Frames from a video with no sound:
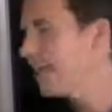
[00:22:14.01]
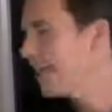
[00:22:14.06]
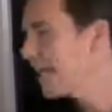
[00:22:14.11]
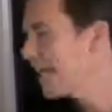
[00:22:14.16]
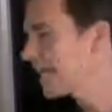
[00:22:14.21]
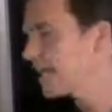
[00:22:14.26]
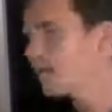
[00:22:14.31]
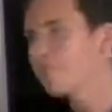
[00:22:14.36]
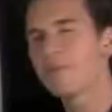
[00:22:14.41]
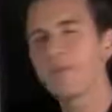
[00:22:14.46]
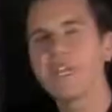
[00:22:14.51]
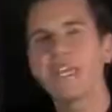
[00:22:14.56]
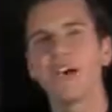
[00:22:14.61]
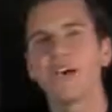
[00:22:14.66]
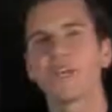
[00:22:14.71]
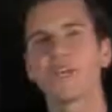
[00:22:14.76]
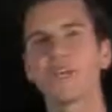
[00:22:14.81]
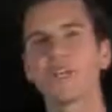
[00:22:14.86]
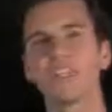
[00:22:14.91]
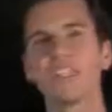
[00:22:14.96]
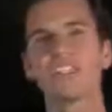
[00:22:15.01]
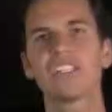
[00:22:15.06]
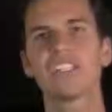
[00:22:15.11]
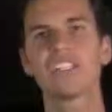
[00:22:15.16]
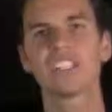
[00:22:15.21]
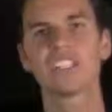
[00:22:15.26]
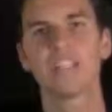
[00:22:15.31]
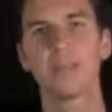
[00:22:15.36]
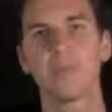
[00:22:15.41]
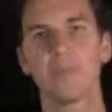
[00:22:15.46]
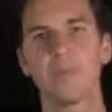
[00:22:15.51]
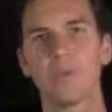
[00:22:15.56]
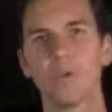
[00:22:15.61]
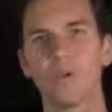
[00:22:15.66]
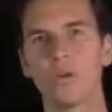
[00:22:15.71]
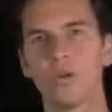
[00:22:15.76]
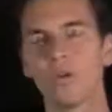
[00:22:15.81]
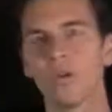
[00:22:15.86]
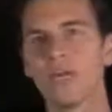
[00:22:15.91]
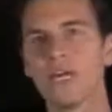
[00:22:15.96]
It can be a really
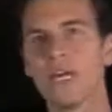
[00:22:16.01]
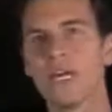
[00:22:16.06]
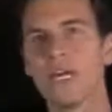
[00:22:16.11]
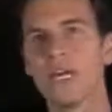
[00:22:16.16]
simple